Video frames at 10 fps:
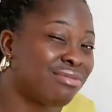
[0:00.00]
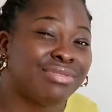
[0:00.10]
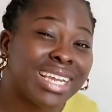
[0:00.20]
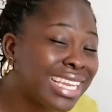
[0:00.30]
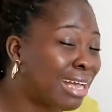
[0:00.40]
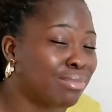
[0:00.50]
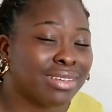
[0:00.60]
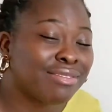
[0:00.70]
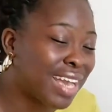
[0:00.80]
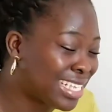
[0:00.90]
Really,
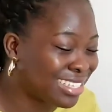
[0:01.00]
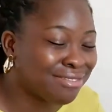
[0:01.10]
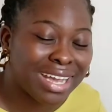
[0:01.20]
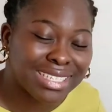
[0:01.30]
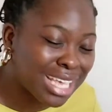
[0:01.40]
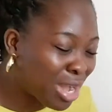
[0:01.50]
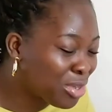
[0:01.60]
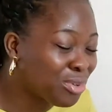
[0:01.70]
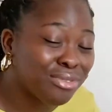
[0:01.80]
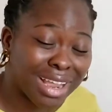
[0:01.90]
if I tell you,